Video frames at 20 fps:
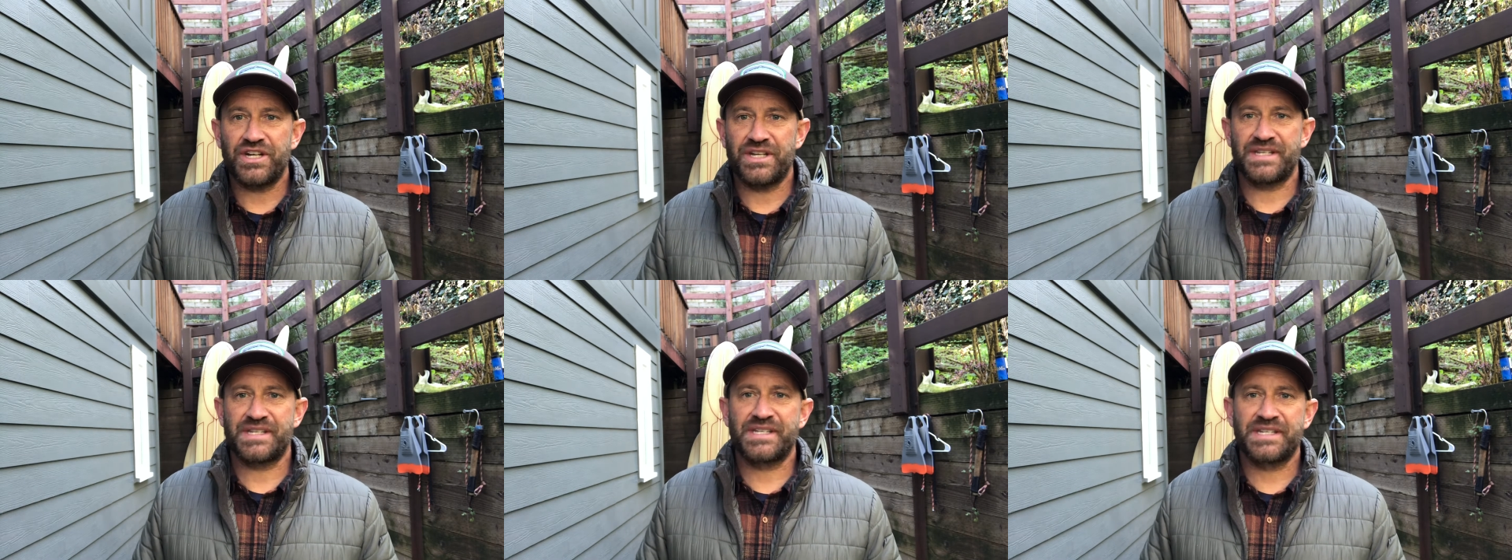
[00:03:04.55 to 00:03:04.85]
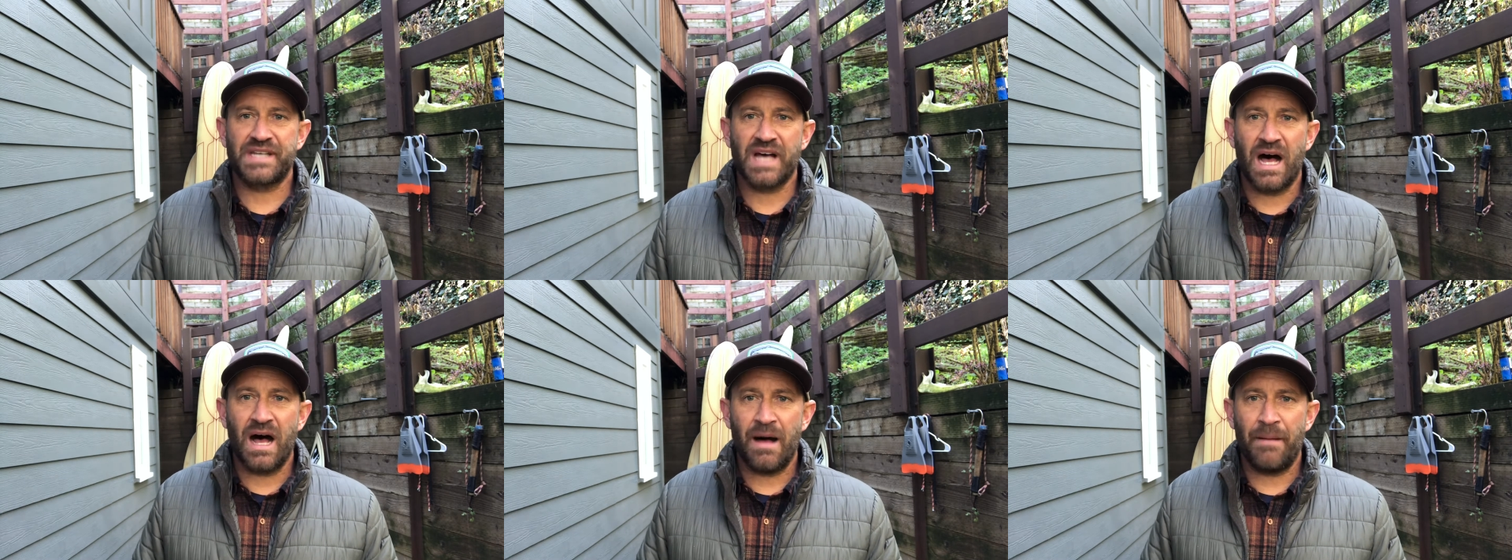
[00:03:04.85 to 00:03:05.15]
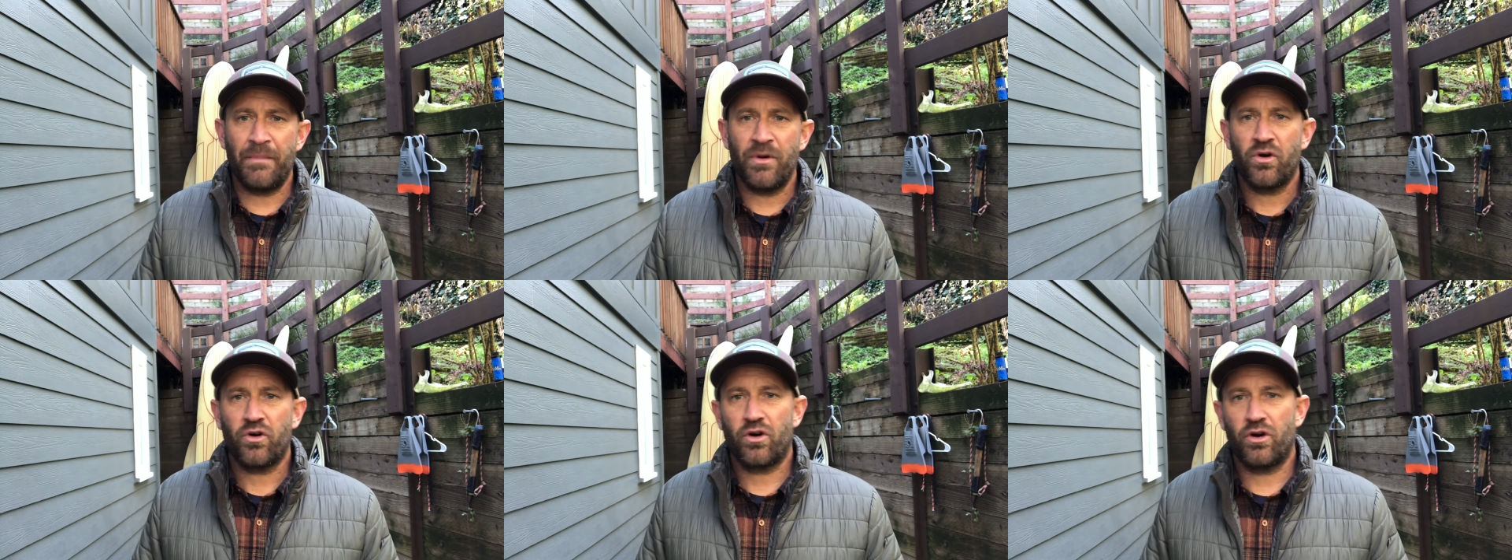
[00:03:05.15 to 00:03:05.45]
as
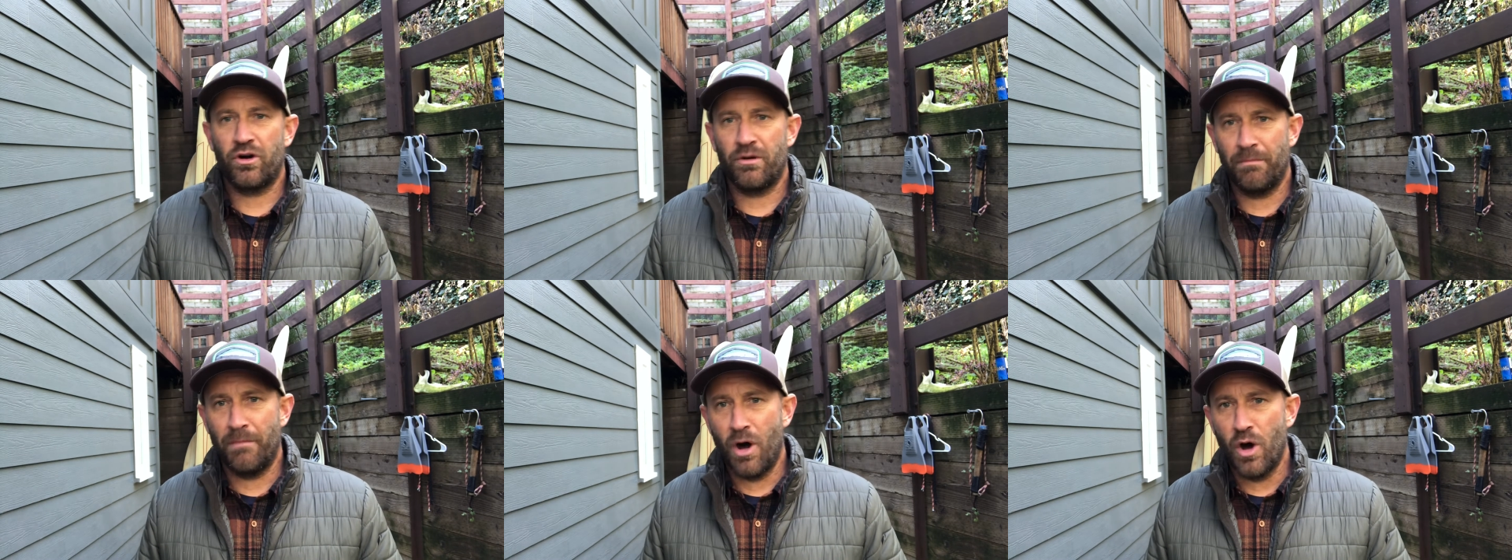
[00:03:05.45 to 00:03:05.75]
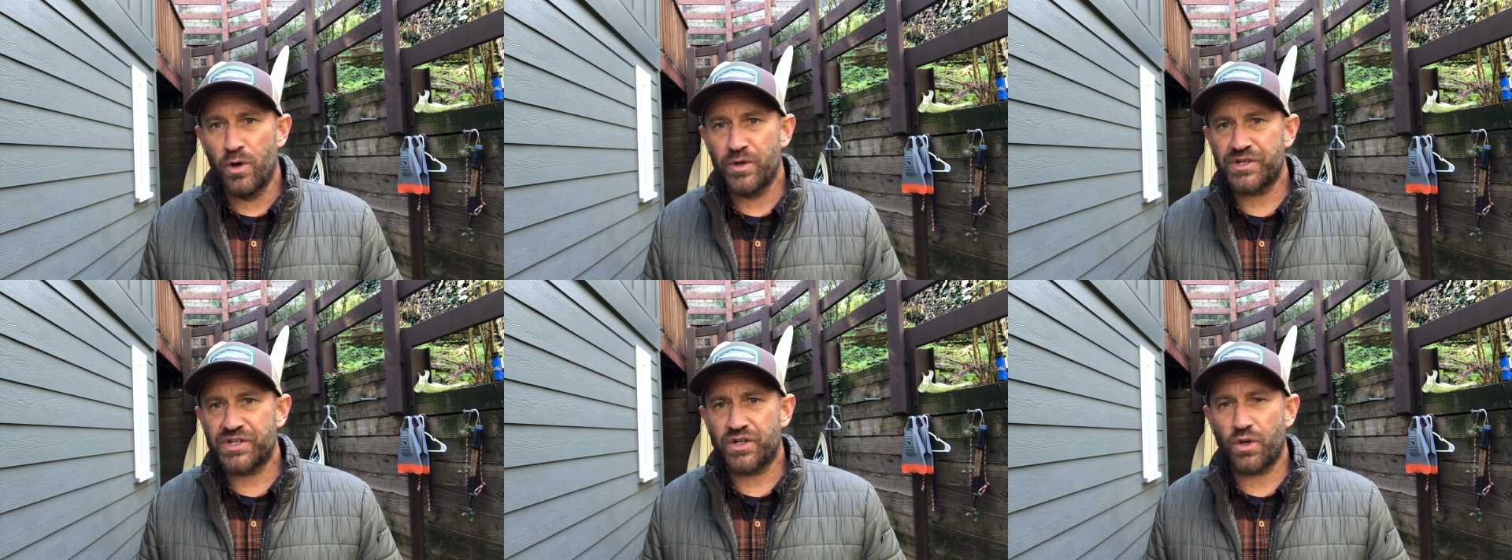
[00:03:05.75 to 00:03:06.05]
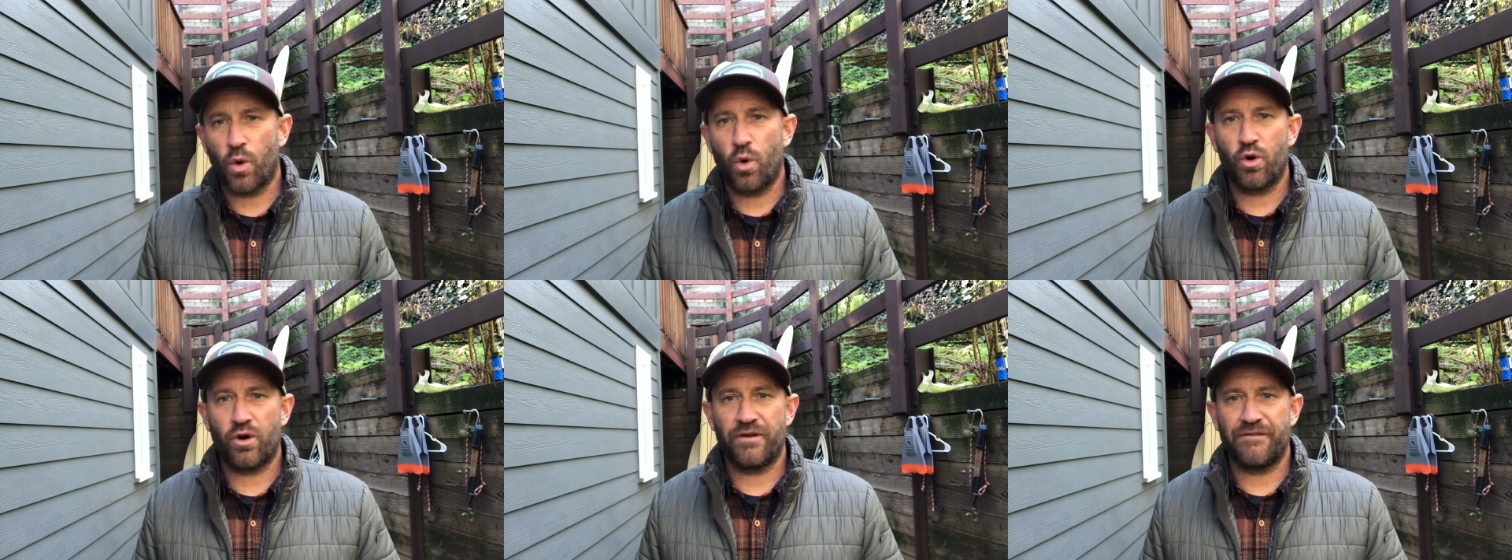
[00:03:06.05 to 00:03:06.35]
some or
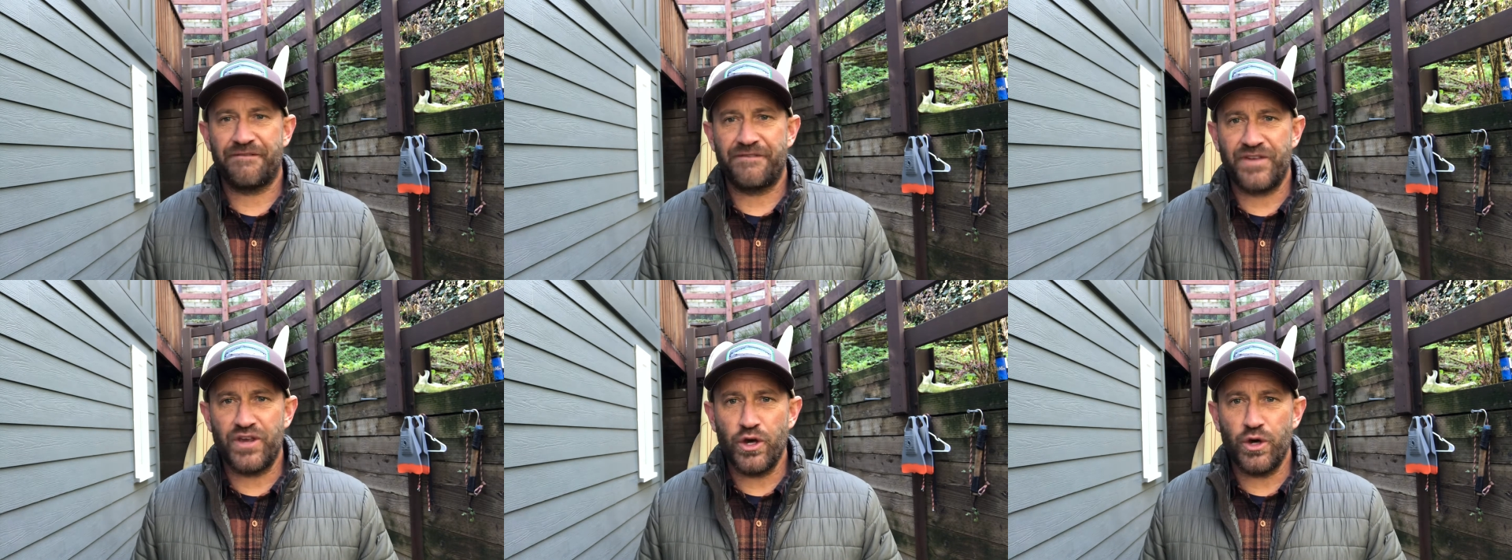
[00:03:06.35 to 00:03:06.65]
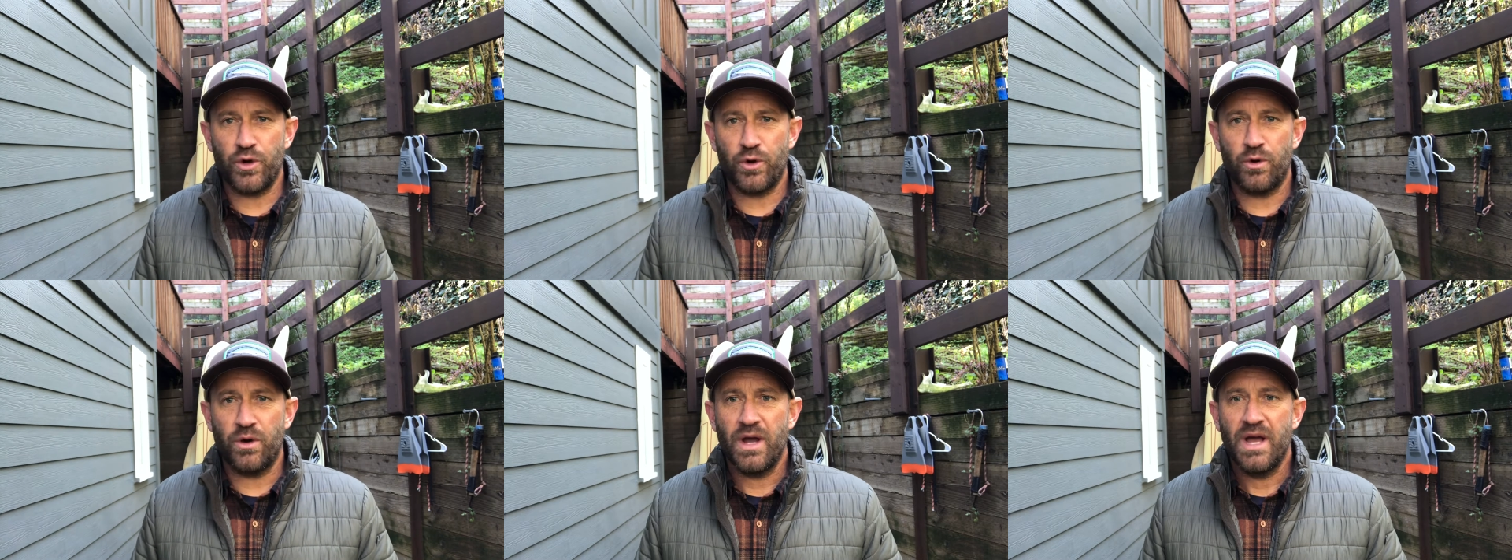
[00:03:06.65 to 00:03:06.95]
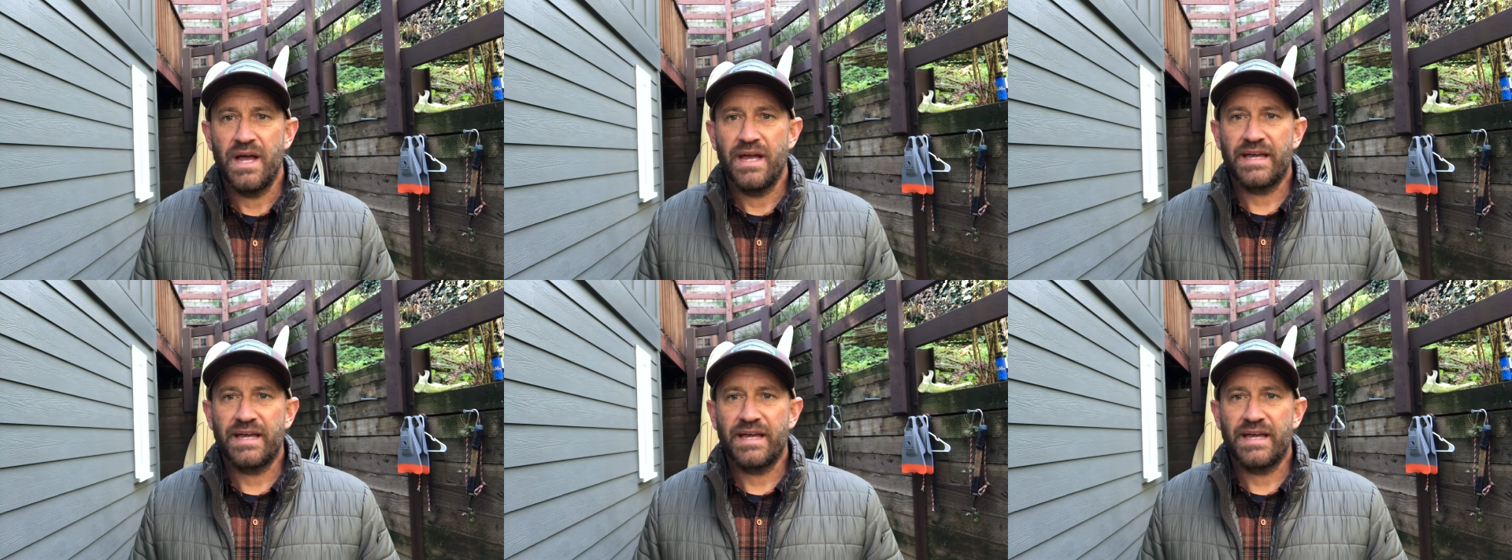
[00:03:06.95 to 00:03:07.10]
most or a few